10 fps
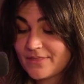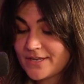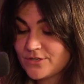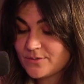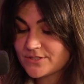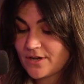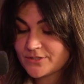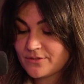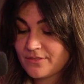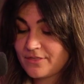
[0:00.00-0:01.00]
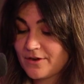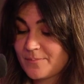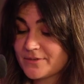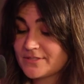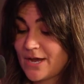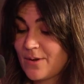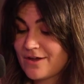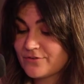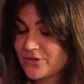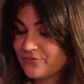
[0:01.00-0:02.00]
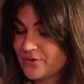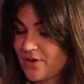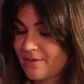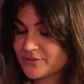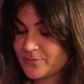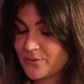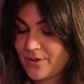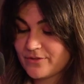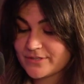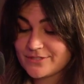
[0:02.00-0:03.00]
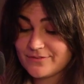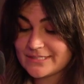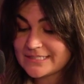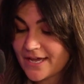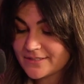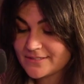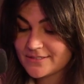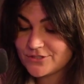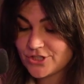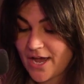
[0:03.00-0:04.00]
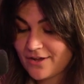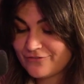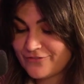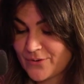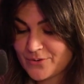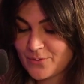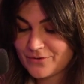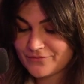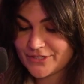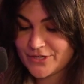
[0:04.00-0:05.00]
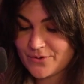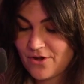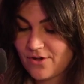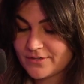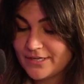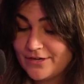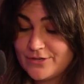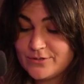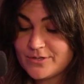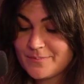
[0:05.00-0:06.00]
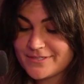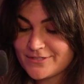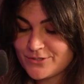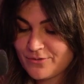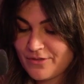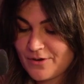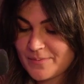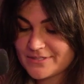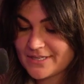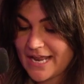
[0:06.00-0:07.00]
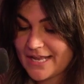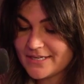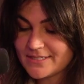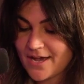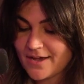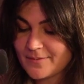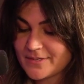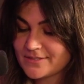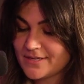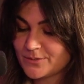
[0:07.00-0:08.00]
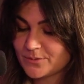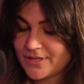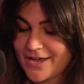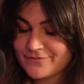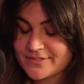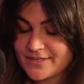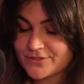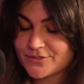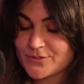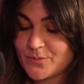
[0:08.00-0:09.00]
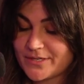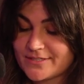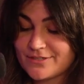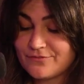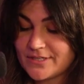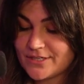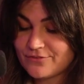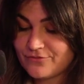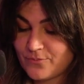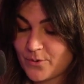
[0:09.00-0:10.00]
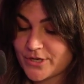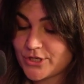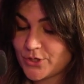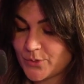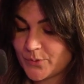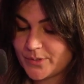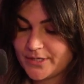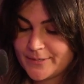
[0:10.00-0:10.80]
Then you can talk to the therapist however you feel comfortable, whether it's via text, chat, phone, or video call. You can message your therapist at any time and schedule live sessions when it's convenient for you.